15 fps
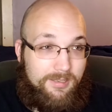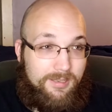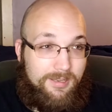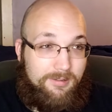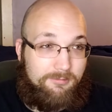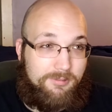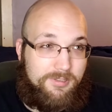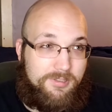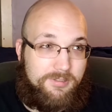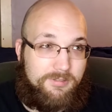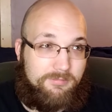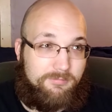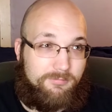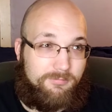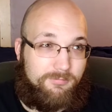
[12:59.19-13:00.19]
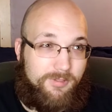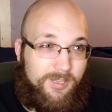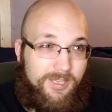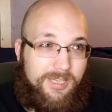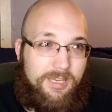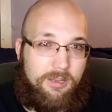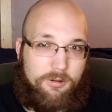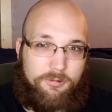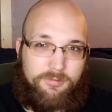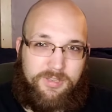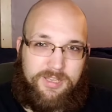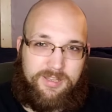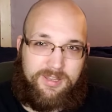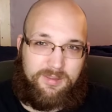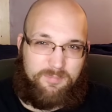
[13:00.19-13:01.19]
it was really
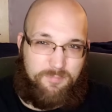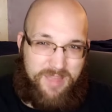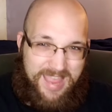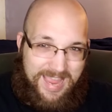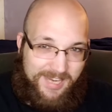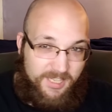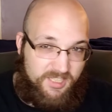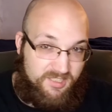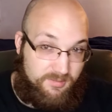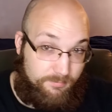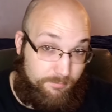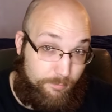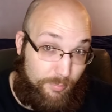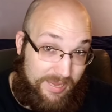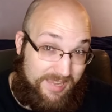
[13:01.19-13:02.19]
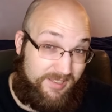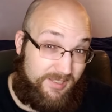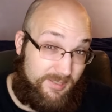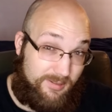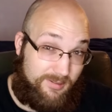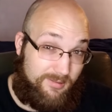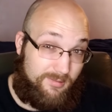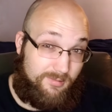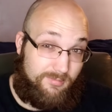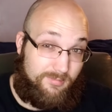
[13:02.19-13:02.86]
only at its best